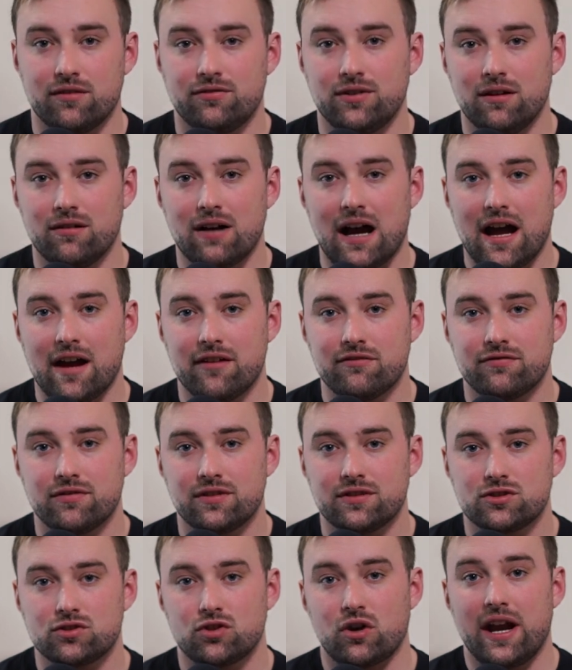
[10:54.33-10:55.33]
if you have
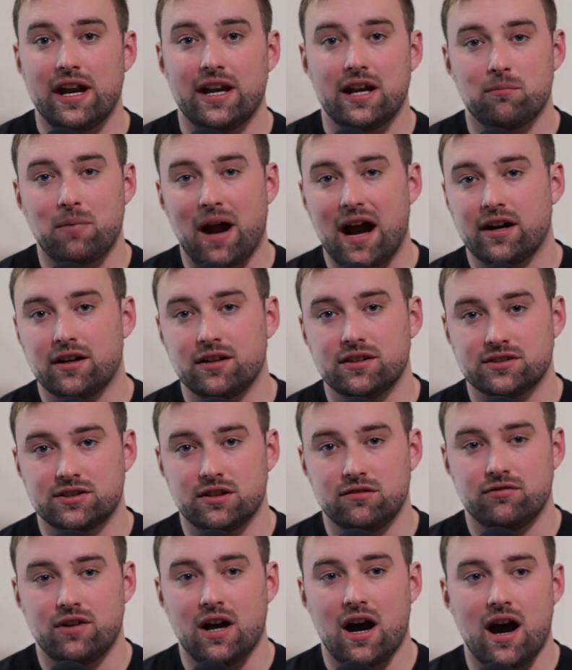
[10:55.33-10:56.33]
training partners
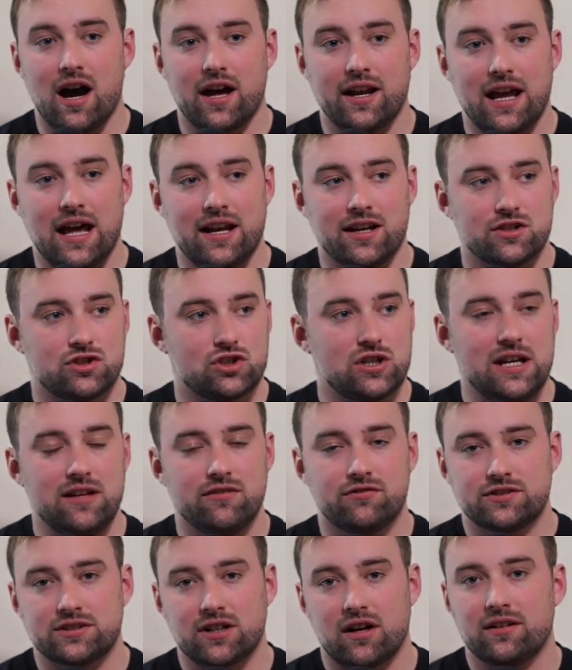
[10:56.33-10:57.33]
who've gone and
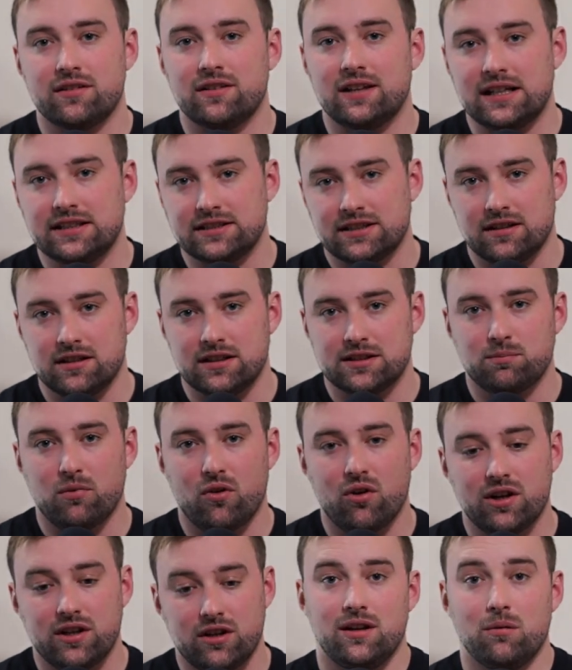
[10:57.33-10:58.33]
achieved certain things in the sport,